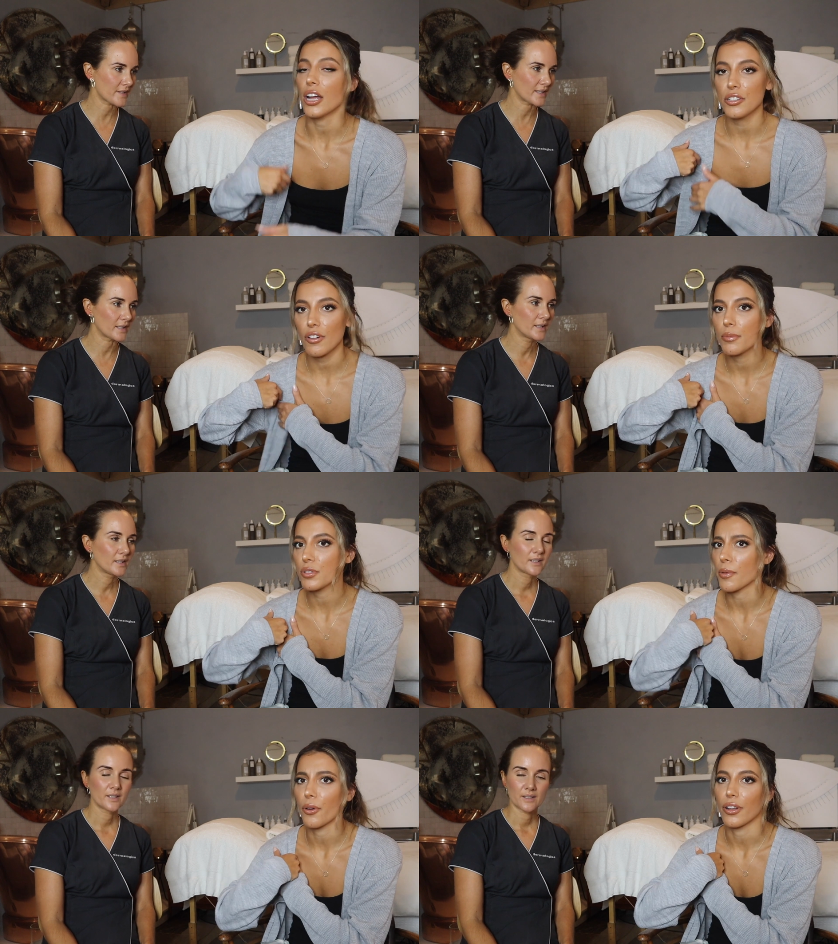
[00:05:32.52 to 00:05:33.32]
Speaker 1: underarms,
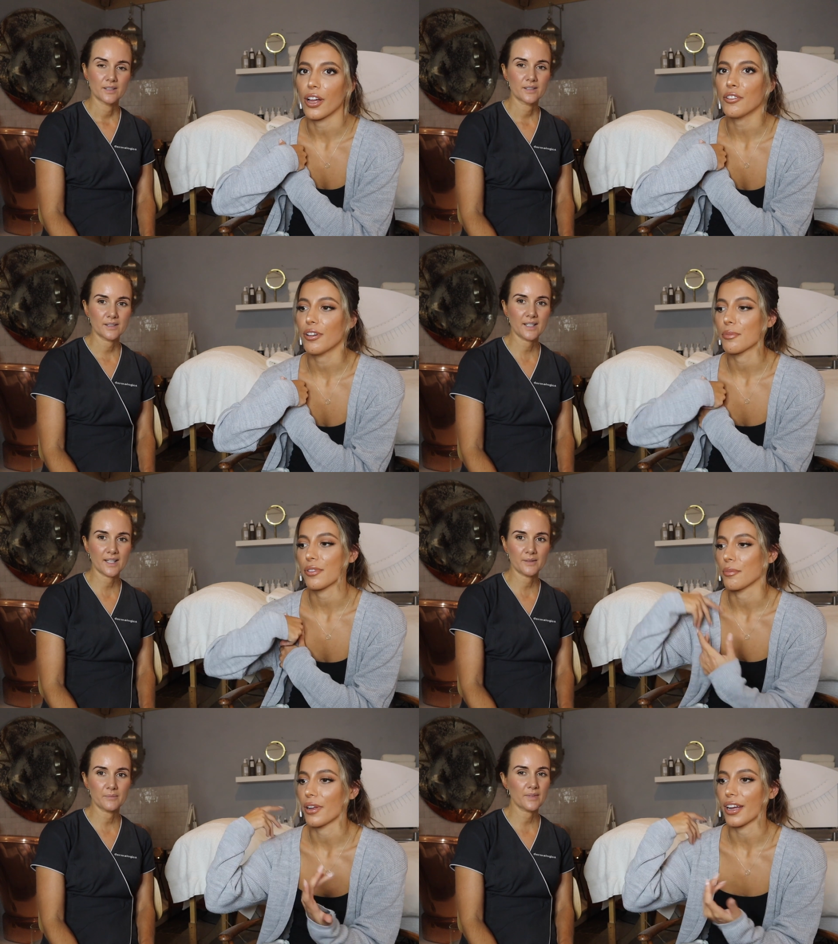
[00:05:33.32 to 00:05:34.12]
it? oh my god, underarms.
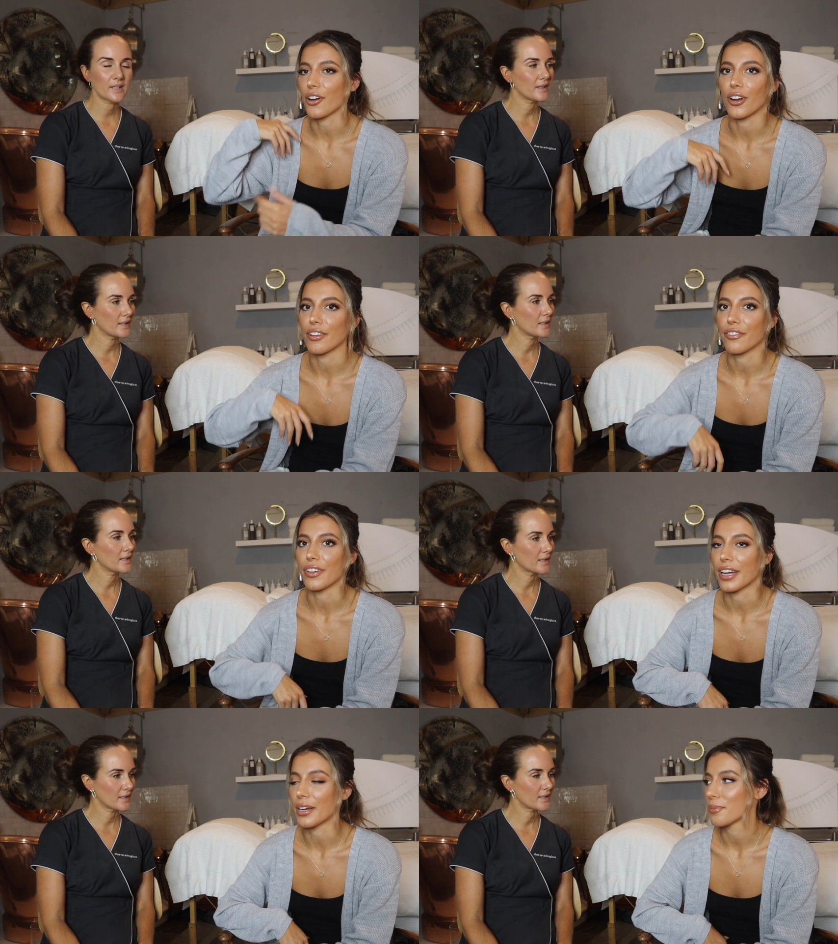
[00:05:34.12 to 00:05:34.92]
Yeah. I'm like I can't even
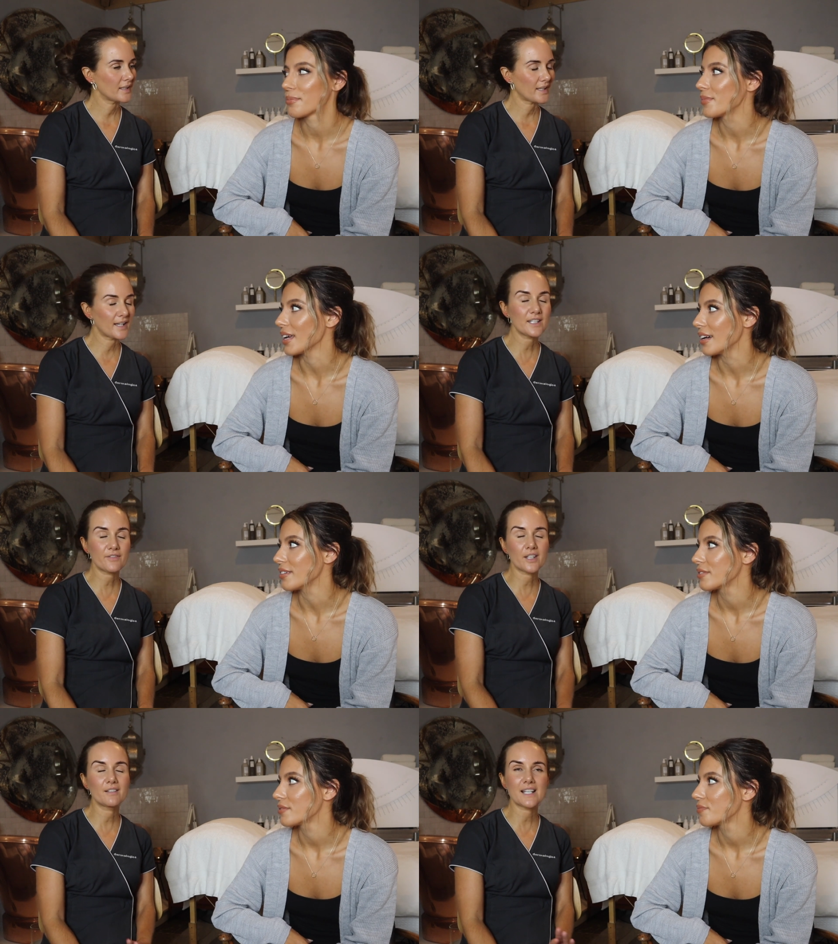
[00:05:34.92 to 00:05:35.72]
feel it. Yeah. And
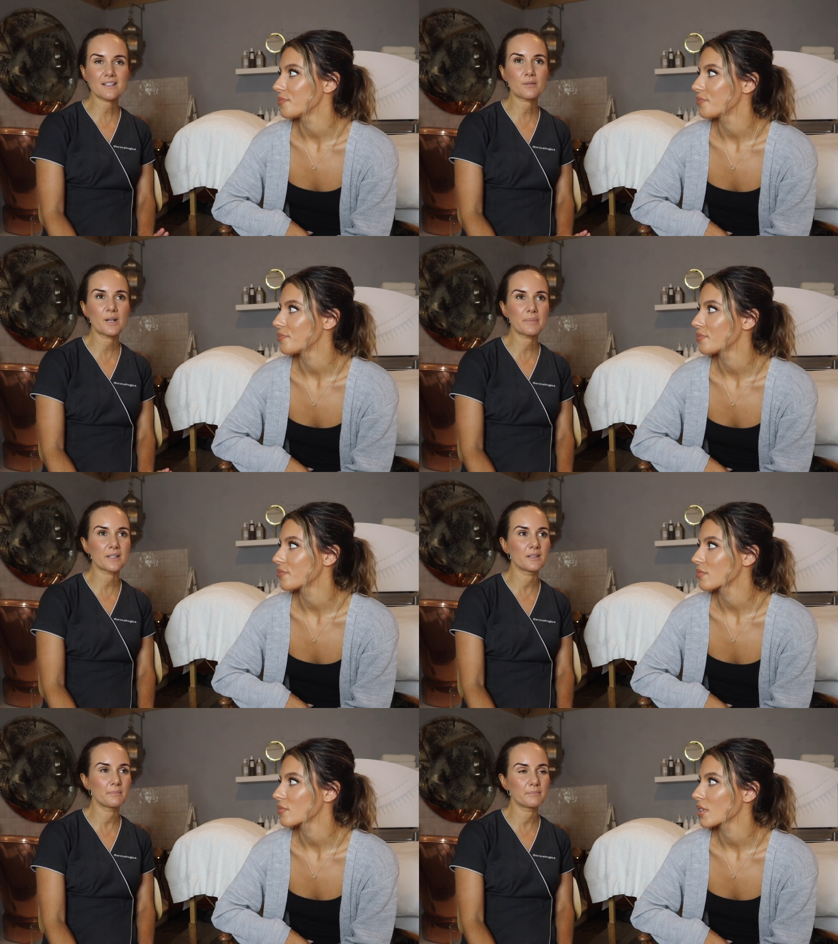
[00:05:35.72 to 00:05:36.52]
even
Speaker 2: though legs are quite a
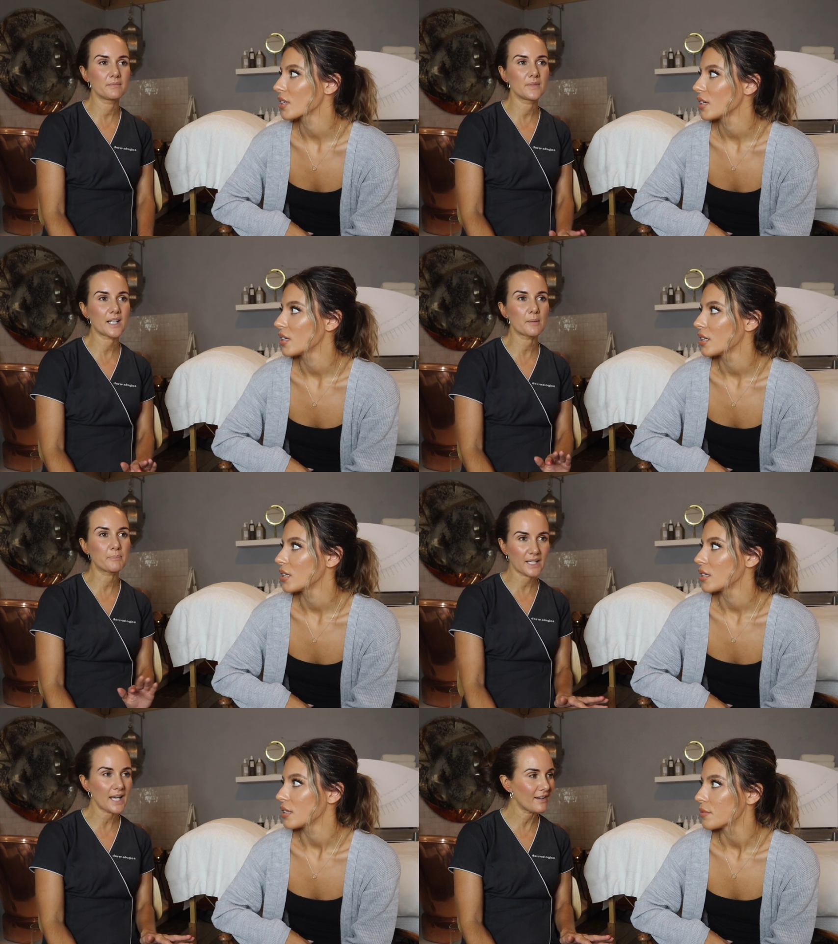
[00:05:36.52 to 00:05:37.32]
bit like a
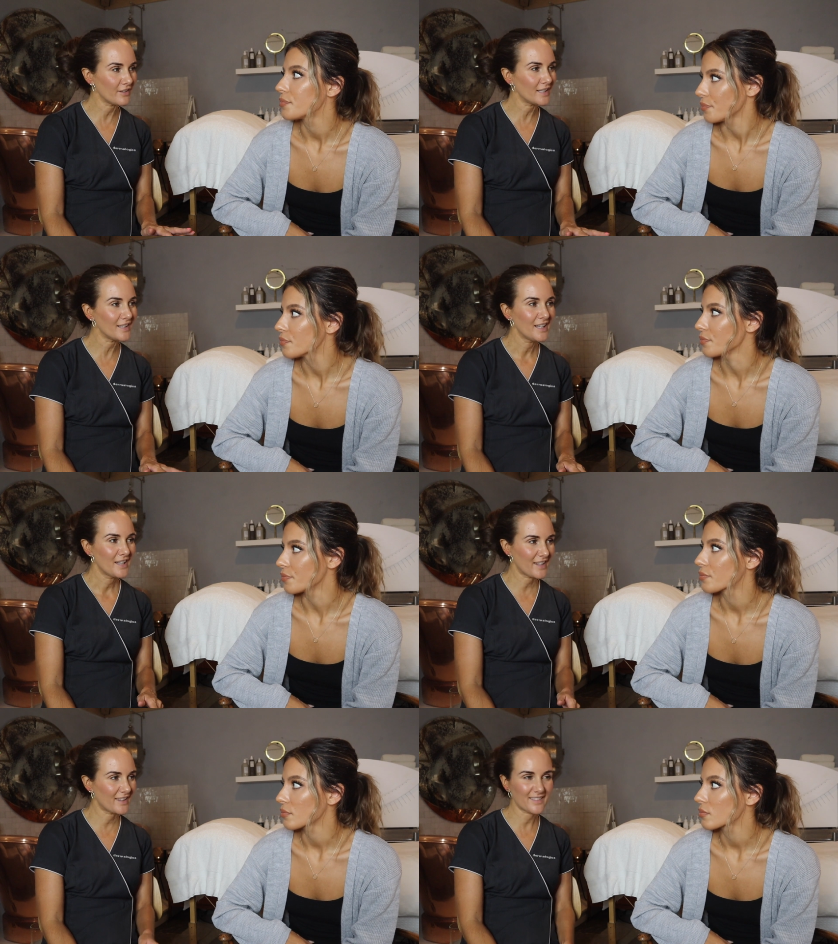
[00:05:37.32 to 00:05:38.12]
bigger area,
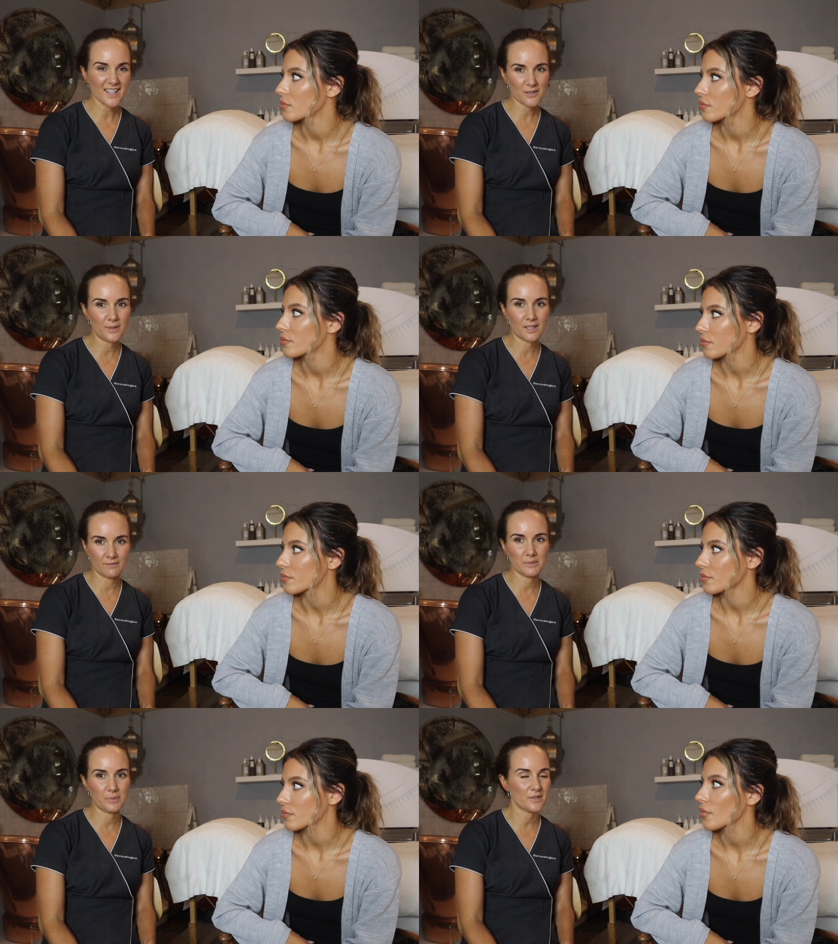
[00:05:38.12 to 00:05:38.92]
mm. then that's quite
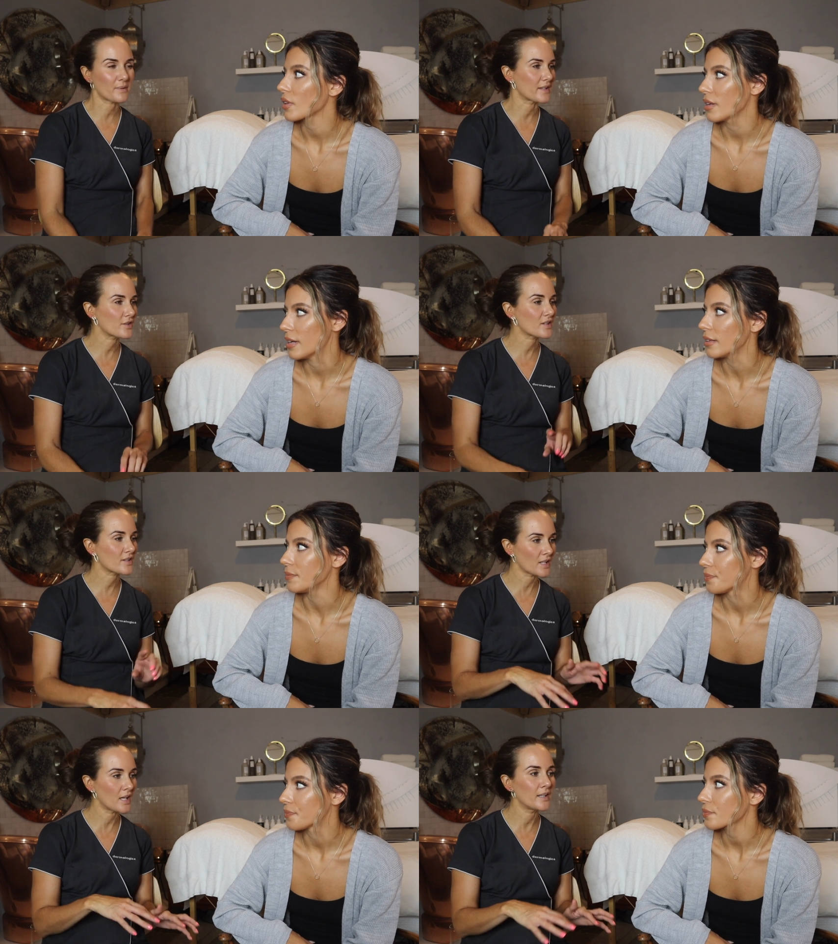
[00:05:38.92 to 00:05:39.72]
comfortable as well. There's yeah.
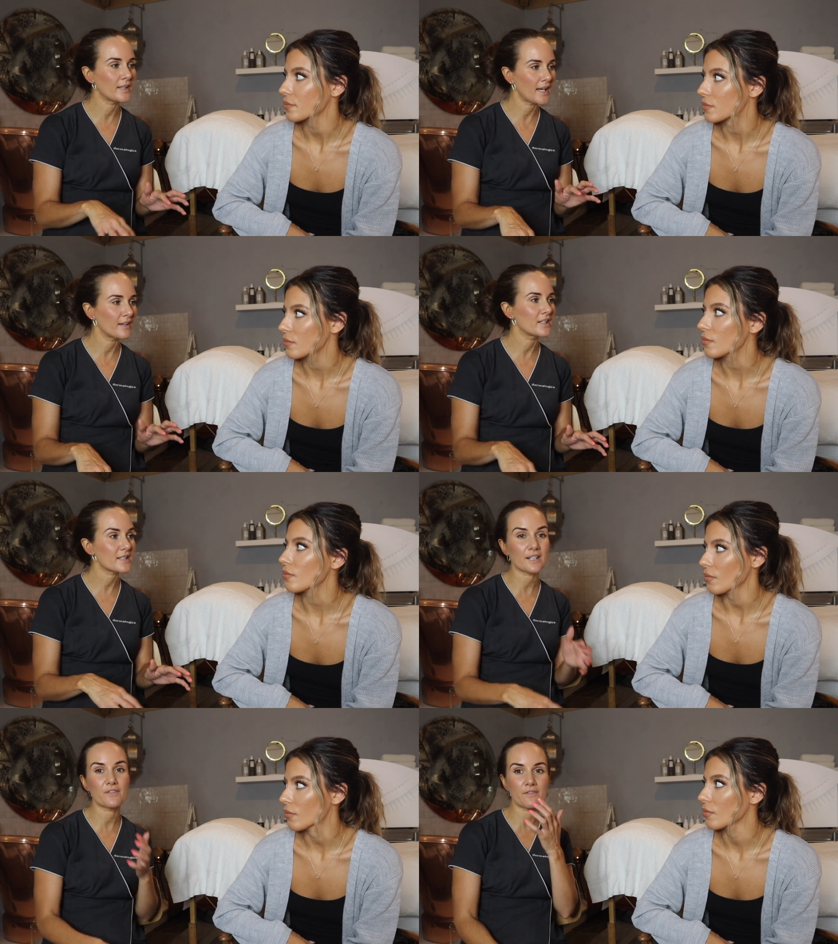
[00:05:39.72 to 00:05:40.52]
just certain
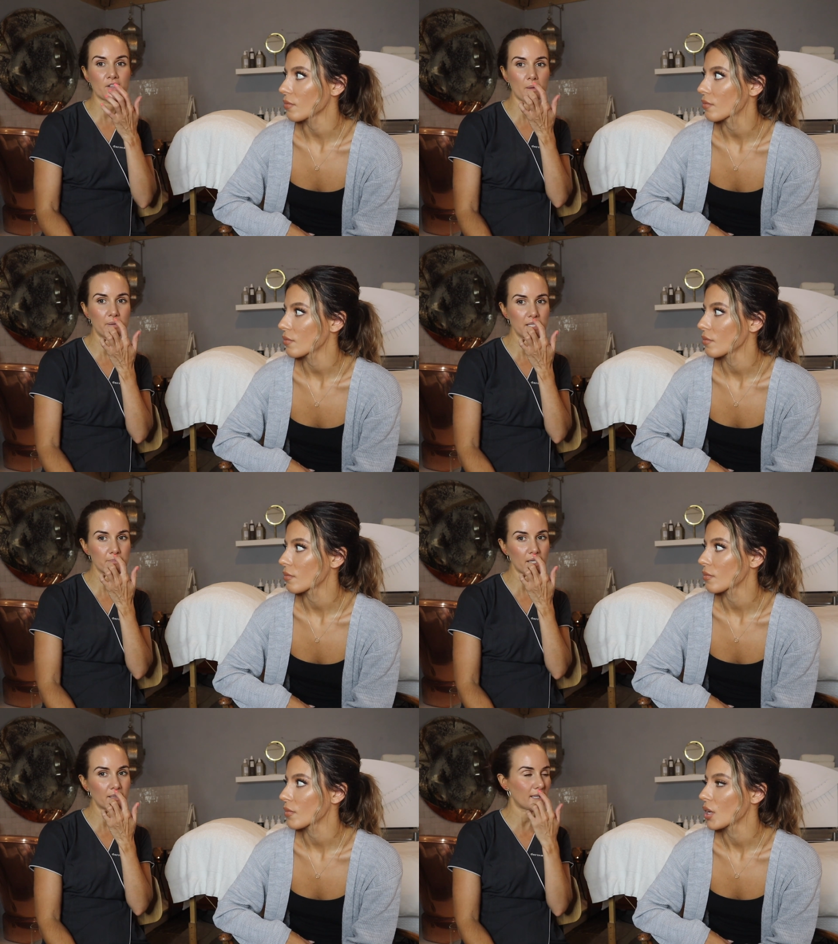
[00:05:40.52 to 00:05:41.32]
areas, like if you have your upper
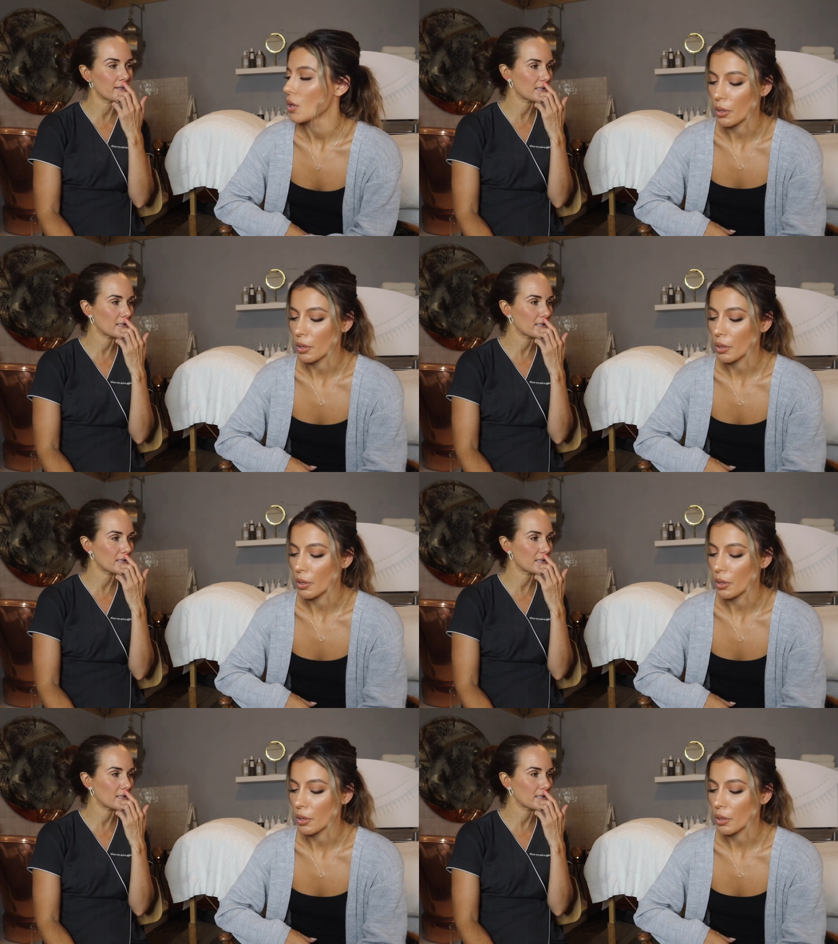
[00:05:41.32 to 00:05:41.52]
lip done, like